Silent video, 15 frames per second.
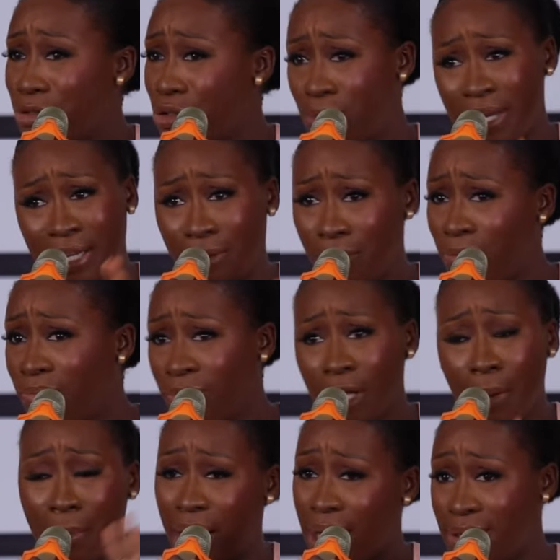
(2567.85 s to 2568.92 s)
There are too many
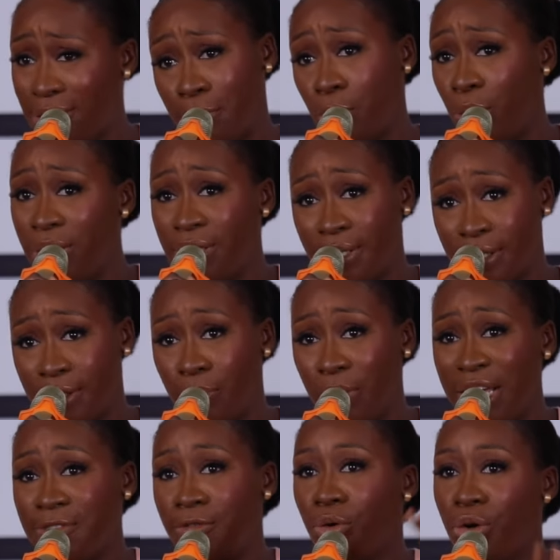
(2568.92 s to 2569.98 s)
markers and pointers,
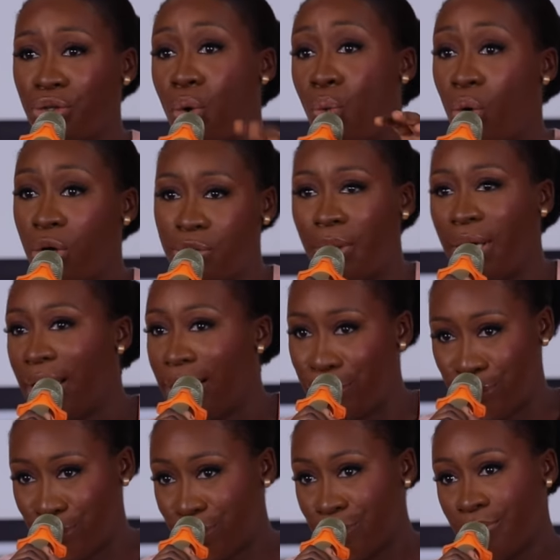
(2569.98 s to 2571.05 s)
but let's focus on what we
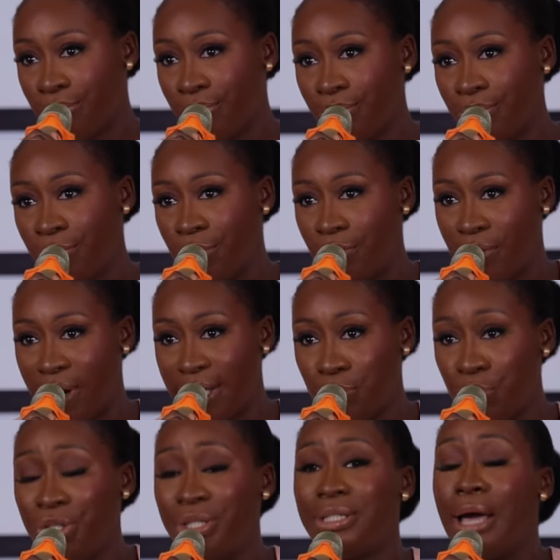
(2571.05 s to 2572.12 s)
can do,
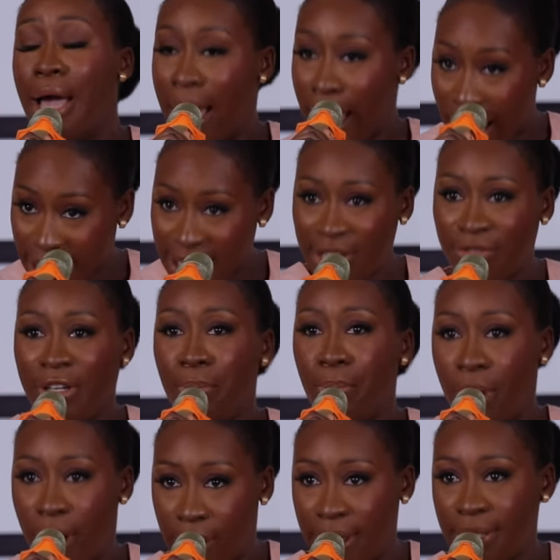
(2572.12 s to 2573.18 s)
right, which is actively
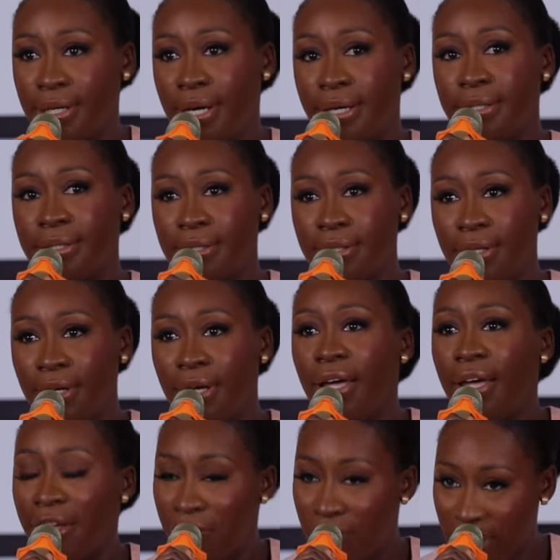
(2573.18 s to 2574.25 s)
prioritize
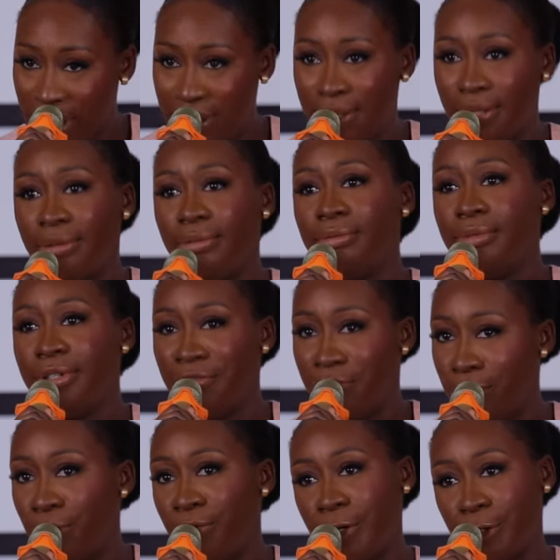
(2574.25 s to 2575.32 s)
investing in
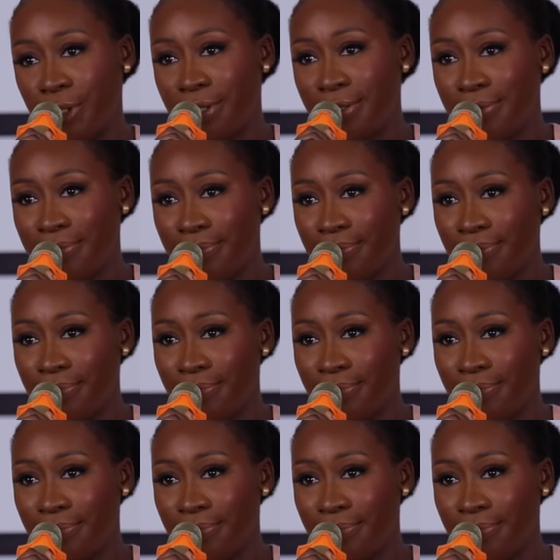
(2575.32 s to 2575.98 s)
female founders.